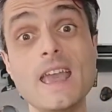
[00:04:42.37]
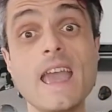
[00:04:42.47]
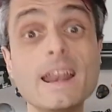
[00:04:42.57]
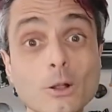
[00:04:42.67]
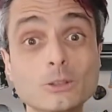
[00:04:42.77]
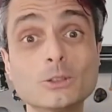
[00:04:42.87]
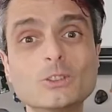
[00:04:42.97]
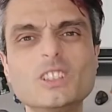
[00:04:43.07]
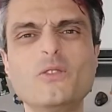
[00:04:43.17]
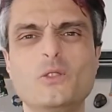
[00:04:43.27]
and also
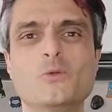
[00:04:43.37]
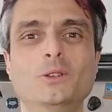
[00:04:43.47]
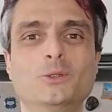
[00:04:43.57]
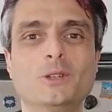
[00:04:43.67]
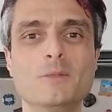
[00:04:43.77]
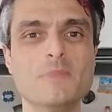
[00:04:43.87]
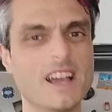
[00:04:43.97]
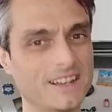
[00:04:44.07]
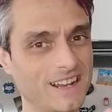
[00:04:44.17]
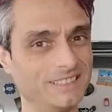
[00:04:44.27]
see if you want to give me
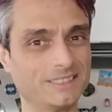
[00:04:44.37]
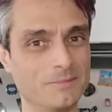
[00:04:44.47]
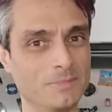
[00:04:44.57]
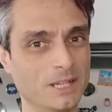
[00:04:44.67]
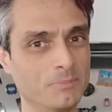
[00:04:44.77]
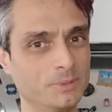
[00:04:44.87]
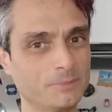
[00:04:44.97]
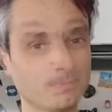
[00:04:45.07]
a nice thumbs up.